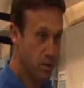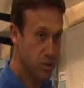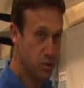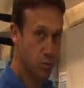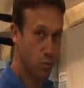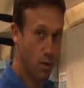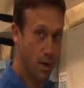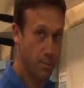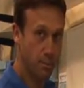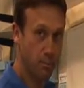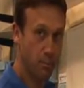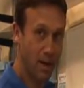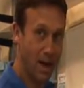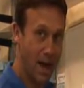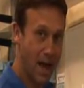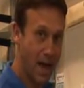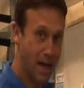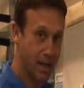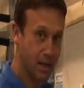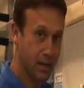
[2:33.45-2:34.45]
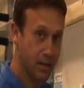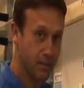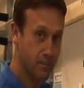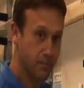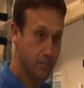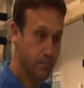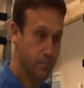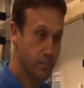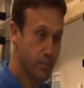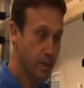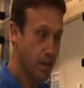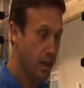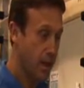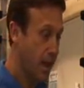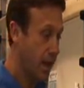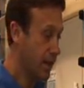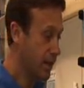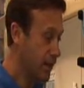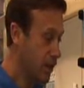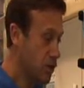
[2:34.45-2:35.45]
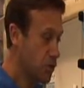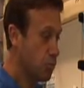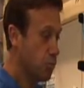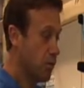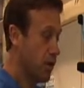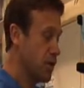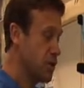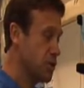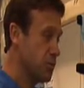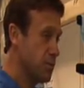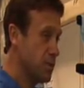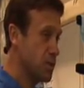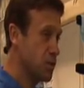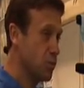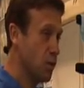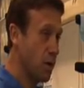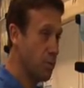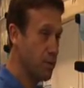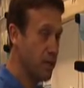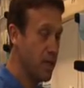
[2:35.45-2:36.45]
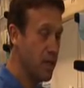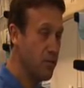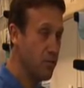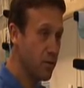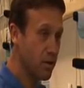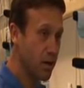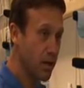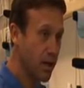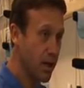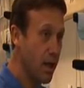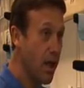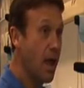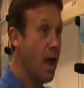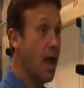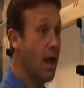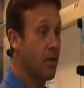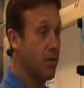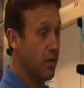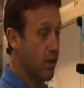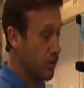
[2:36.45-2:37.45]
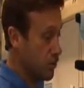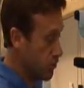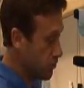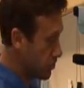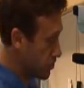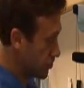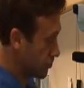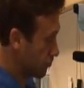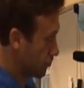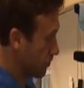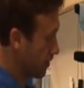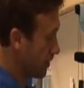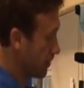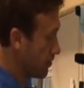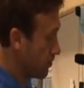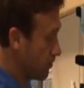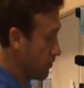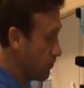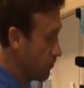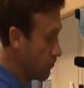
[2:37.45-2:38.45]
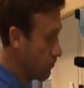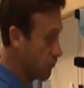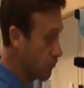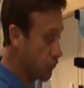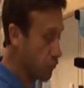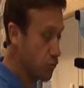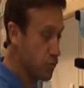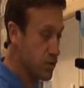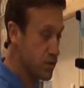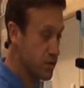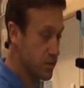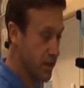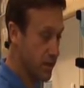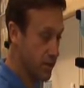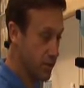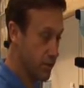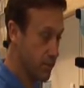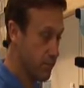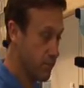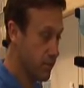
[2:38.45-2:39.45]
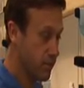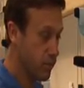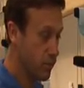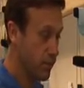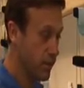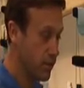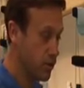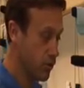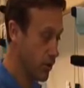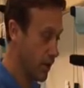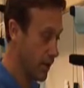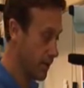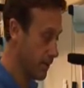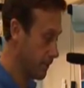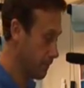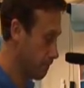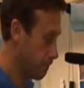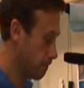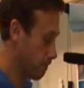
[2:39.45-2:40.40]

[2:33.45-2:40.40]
swept back. And each blade should be swept evenly and then you string through the center to each end.